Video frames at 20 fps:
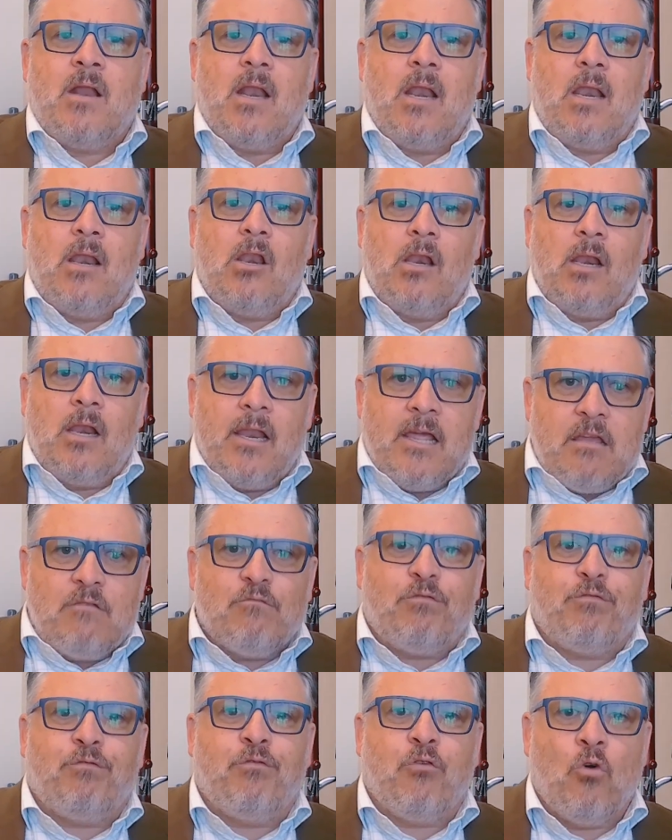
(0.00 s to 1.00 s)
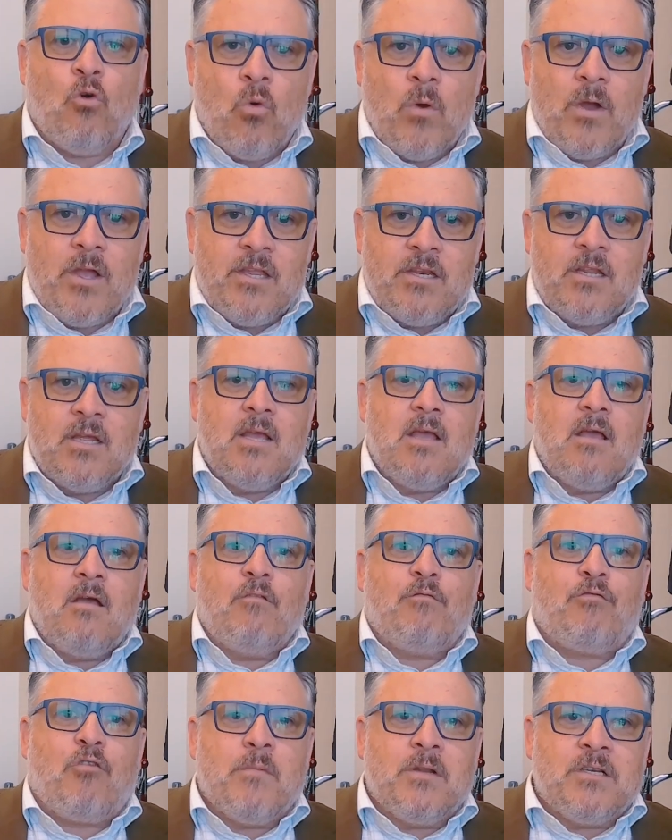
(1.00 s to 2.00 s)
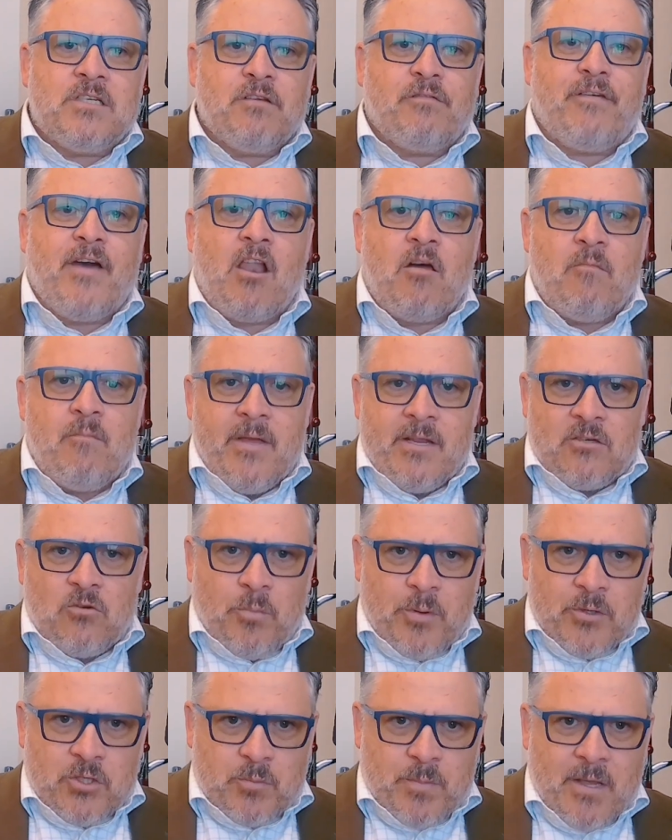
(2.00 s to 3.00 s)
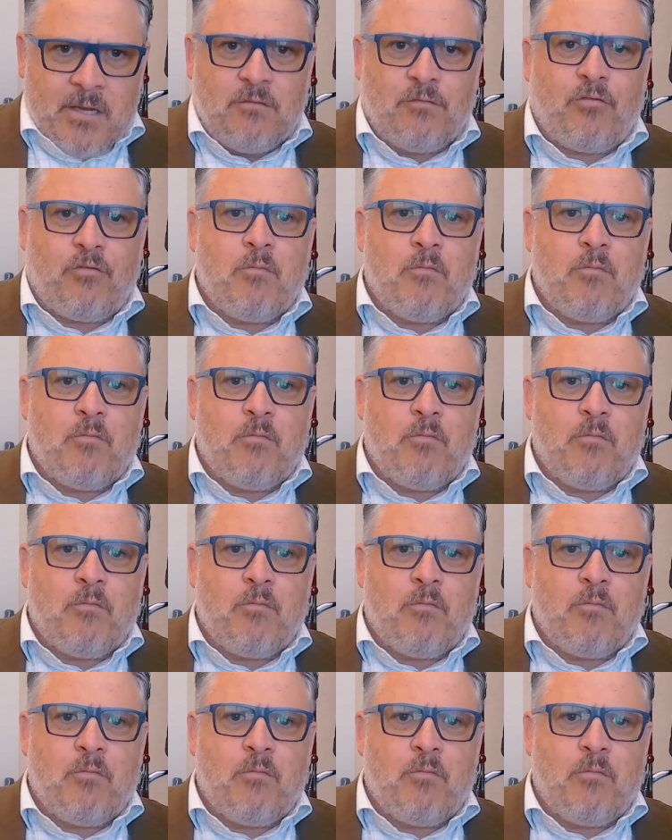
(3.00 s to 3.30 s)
leap forward from a developmental perspective,